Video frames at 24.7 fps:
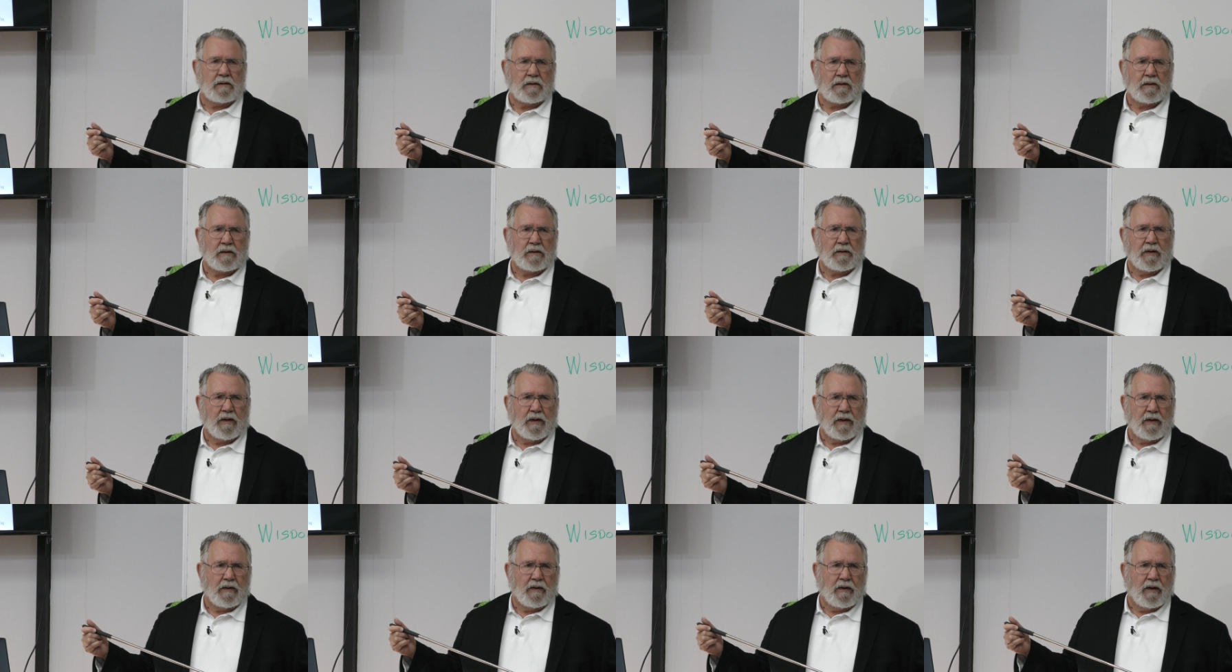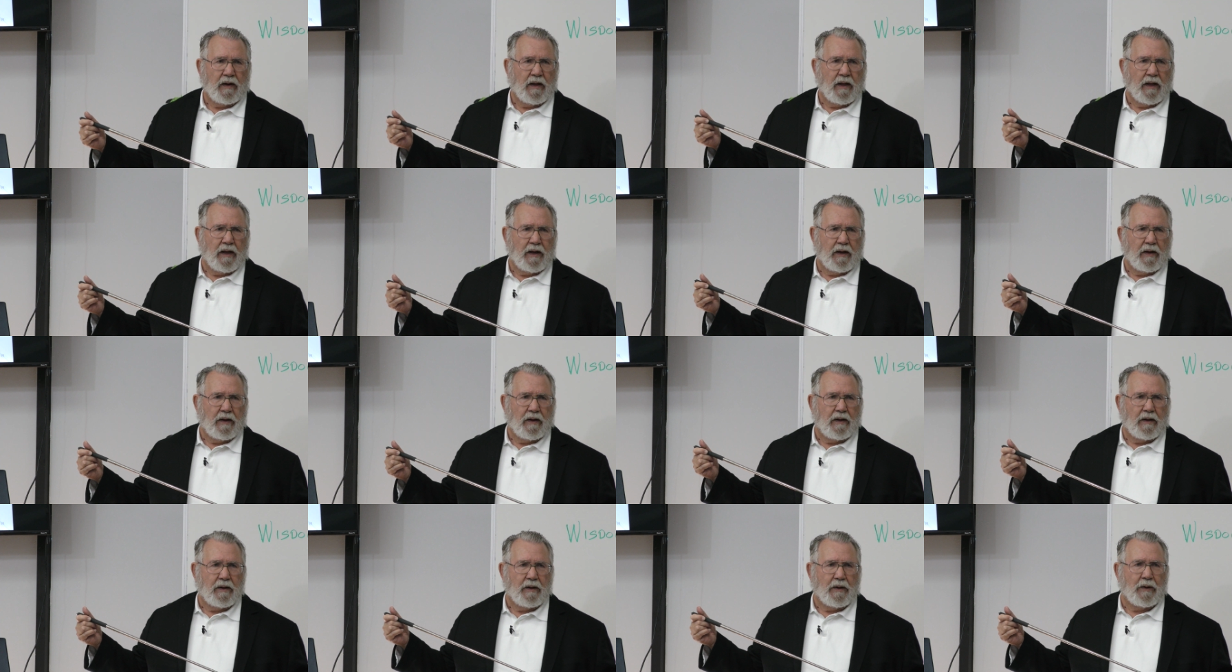Women's
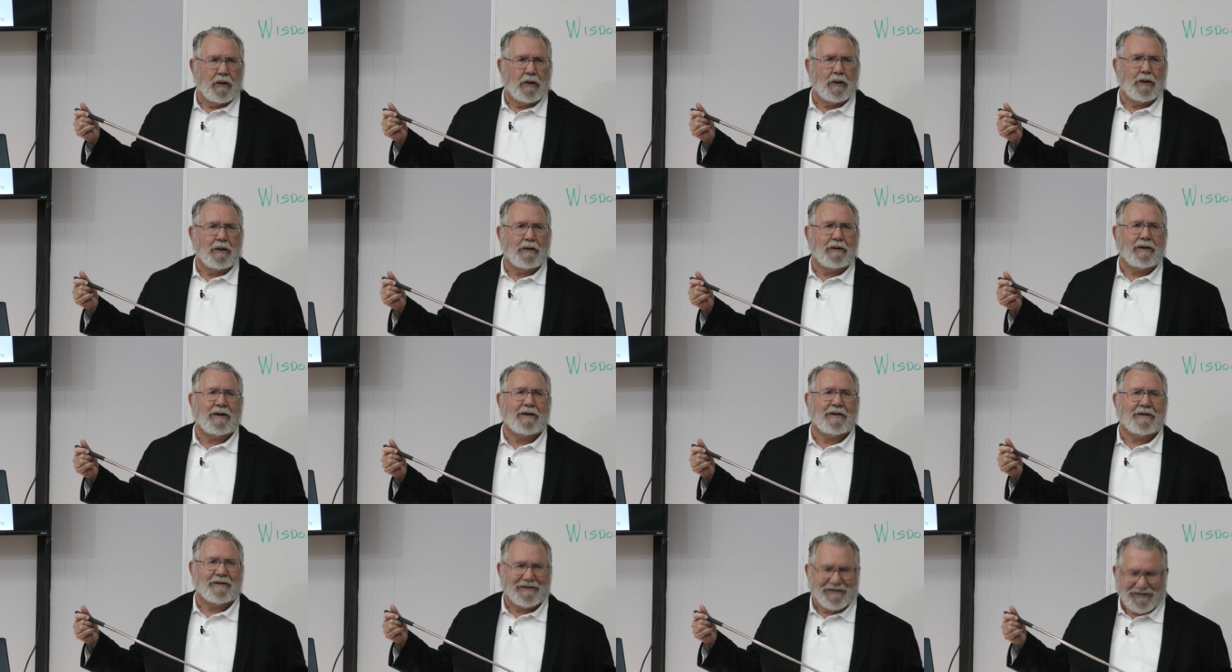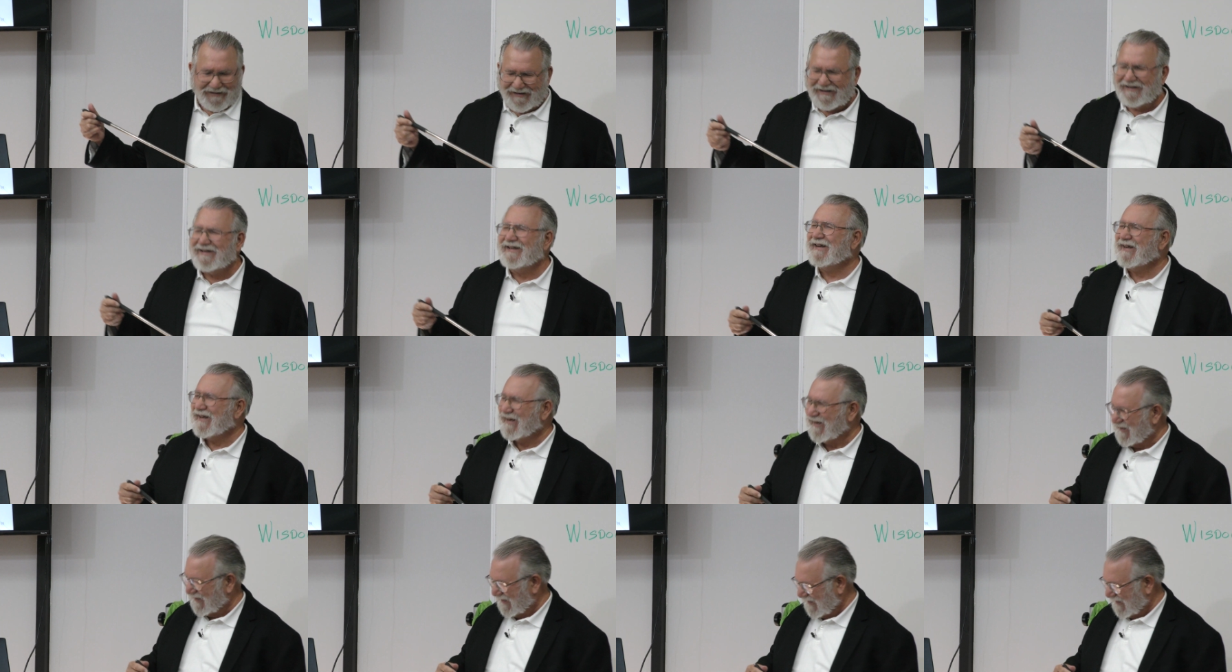rights. They wanted their